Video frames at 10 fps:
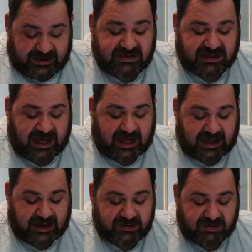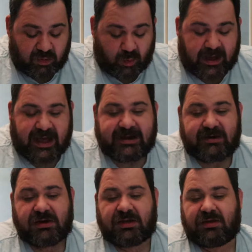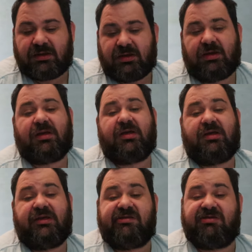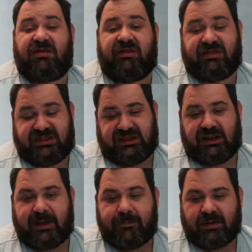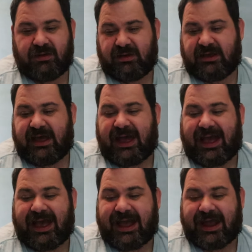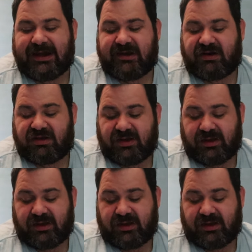it's hard when you slip and